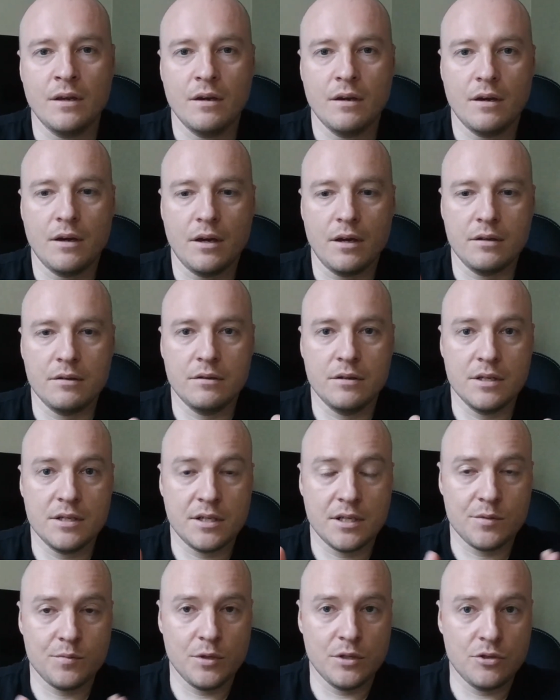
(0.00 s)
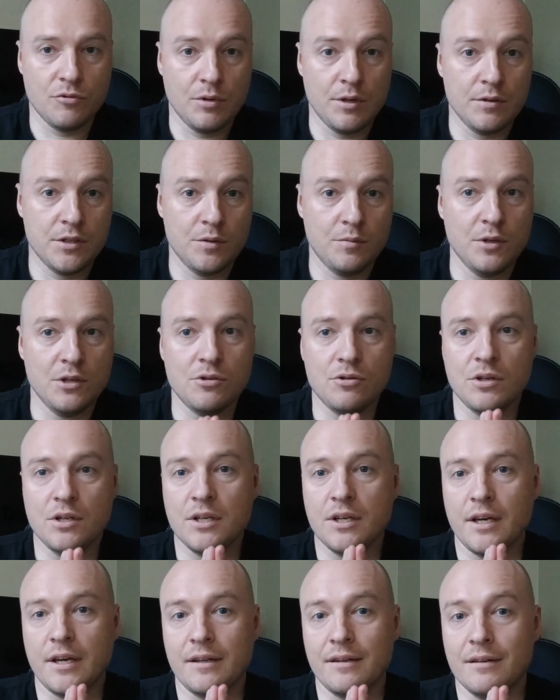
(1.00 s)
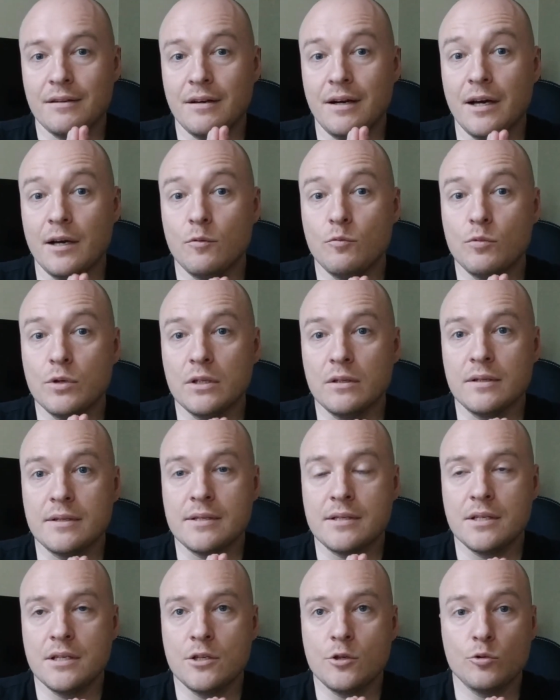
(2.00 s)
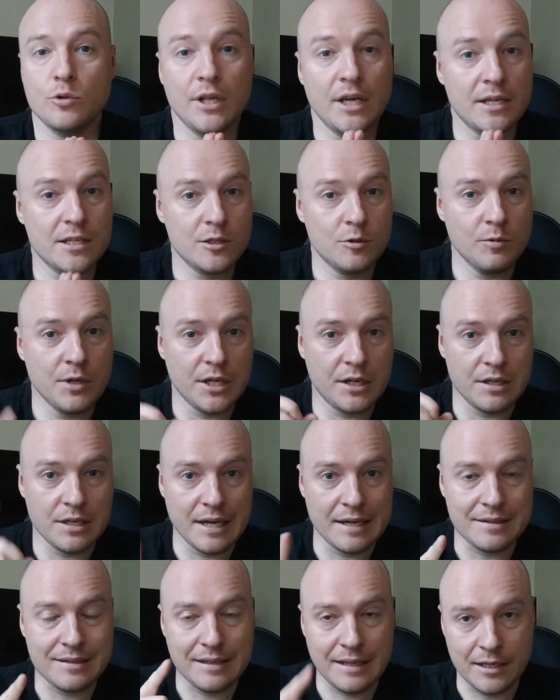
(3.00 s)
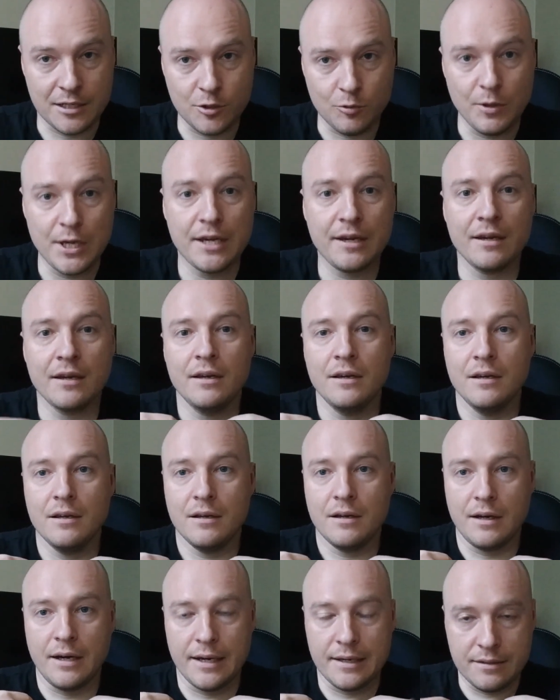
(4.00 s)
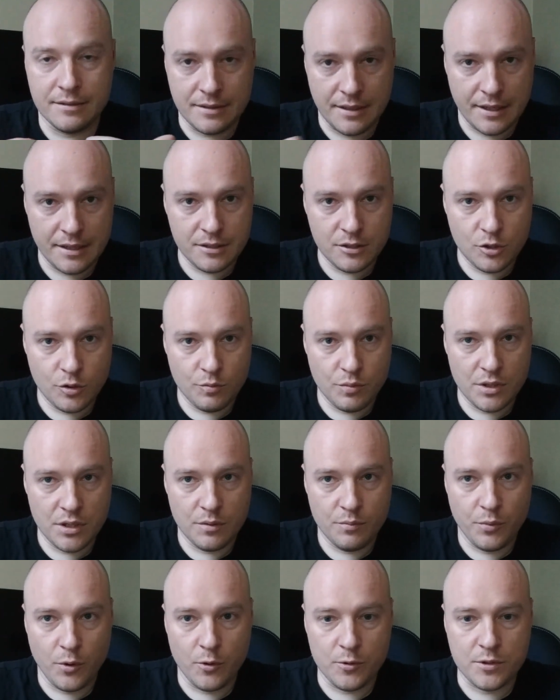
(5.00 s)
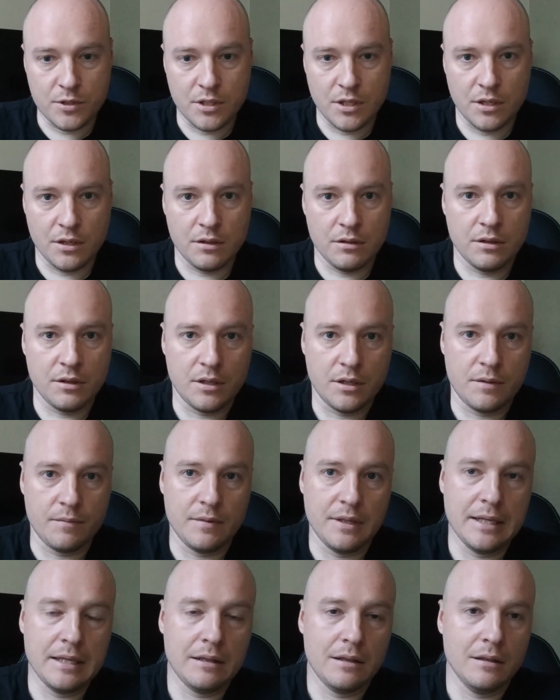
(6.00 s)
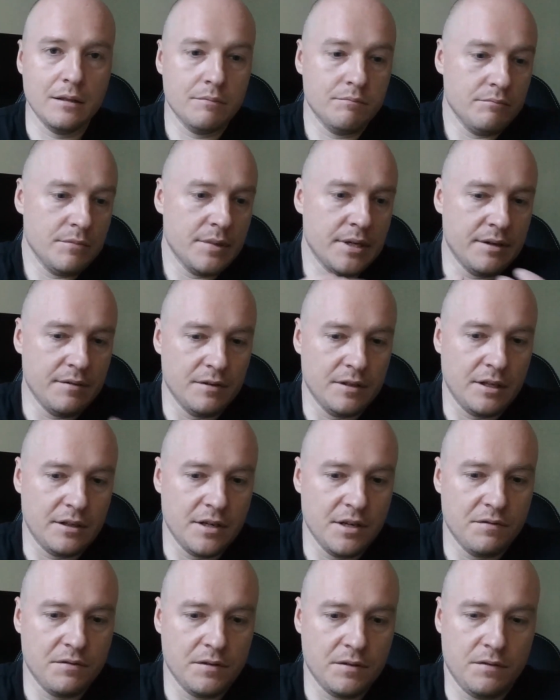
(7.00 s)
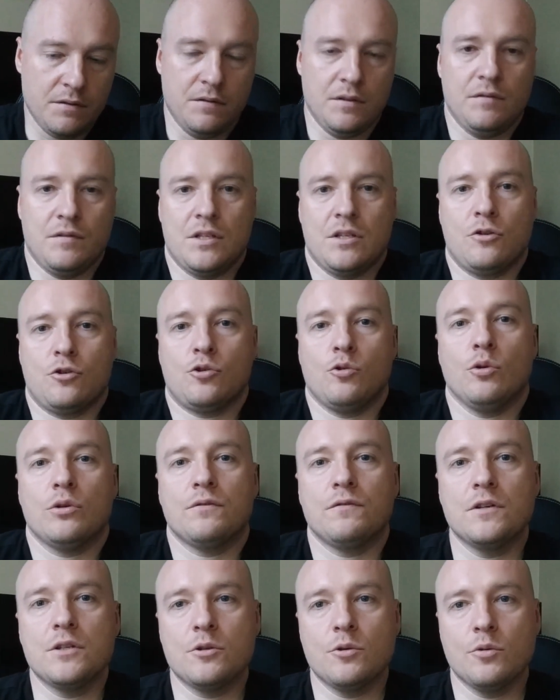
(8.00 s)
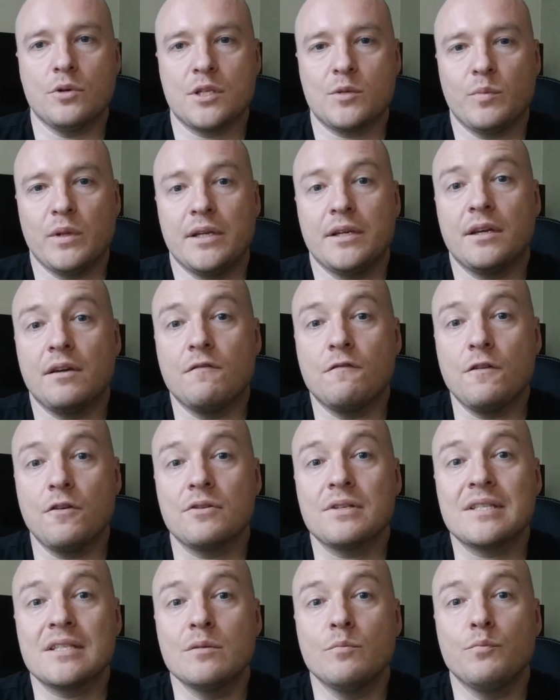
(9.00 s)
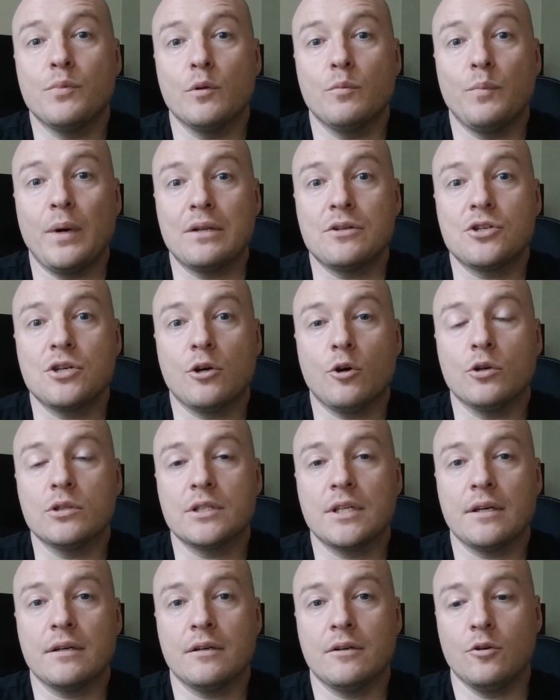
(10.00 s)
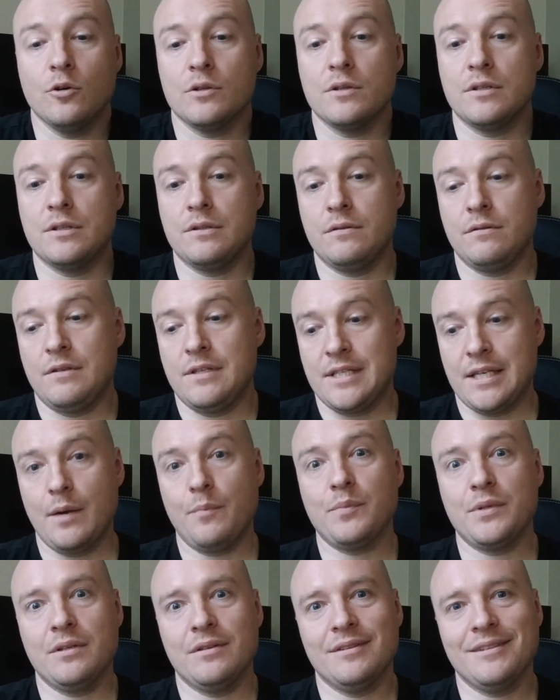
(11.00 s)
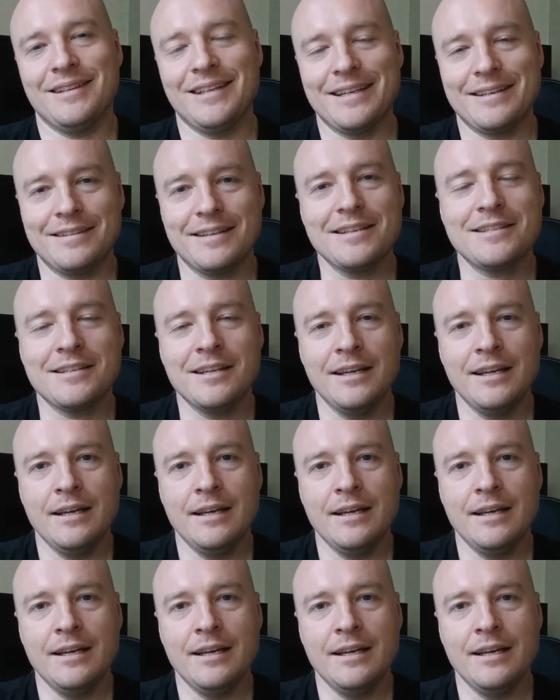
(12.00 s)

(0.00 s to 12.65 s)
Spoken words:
And this has been Dimitri, and I will see you next week. Yes, next week. I intend to be posting a little, even if it's a short video explaining a very simple, punchy concept like this.